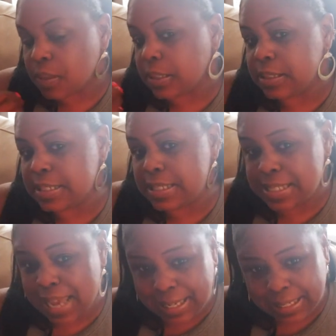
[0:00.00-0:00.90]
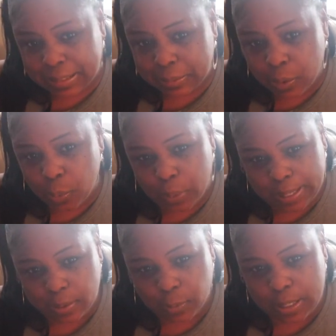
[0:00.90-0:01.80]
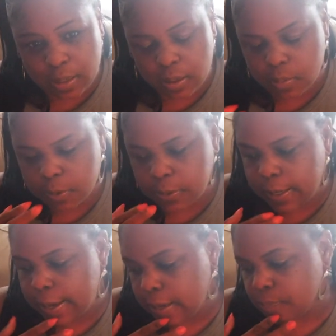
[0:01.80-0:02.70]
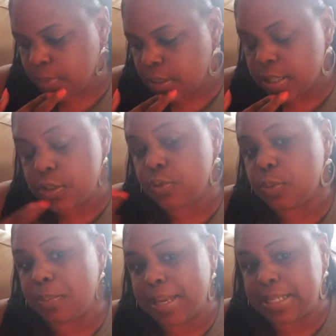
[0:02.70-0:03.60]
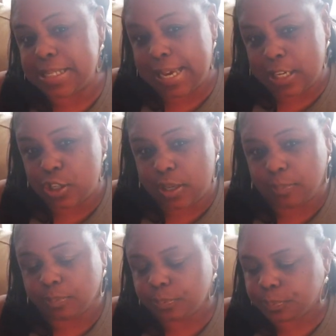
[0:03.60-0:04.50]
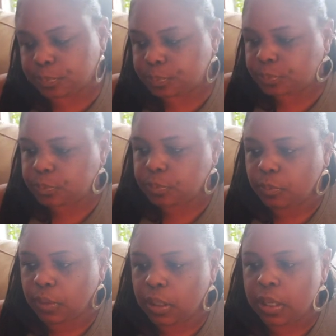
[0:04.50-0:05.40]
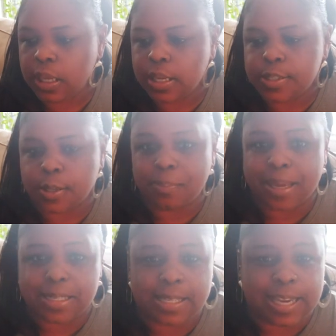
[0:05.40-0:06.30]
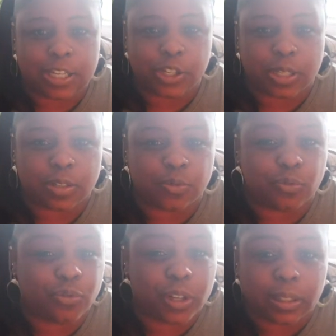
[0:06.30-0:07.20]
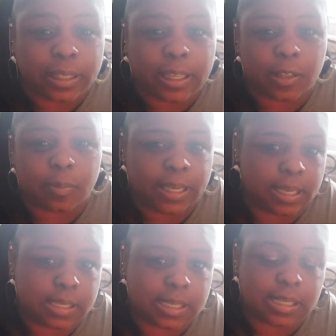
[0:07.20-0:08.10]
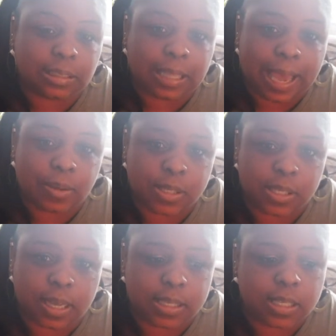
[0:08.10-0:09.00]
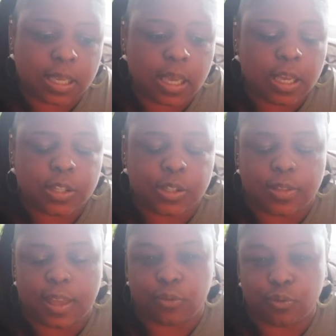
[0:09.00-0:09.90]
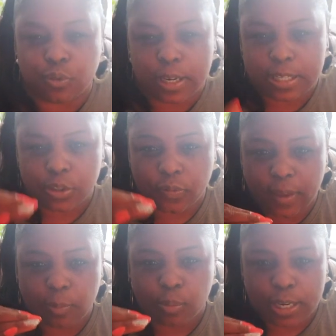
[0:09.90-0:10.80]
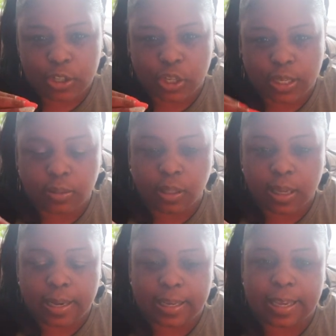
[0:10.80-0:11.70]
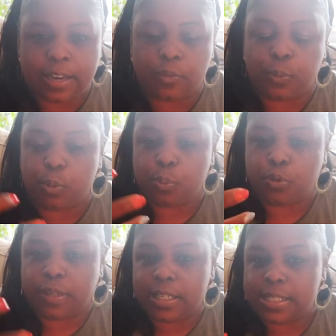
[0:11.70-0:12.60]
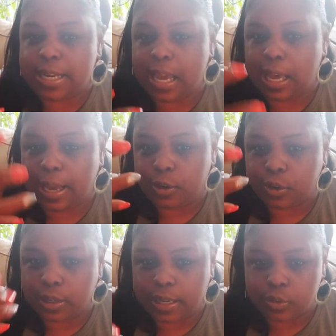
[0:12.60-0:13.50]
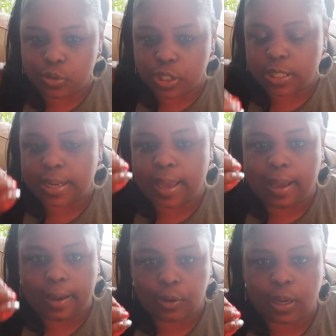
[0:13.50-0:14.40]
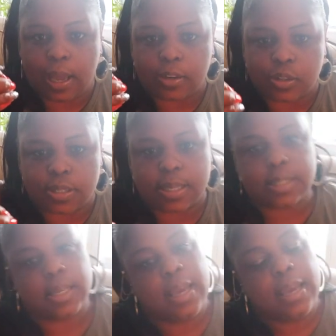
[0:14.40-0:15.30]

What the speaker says: The second way that we can communicate is through meditation. So meditation is really good because it allows us to then raise our vibration. And again, if we're moving into that higher energy and that higher consciousness,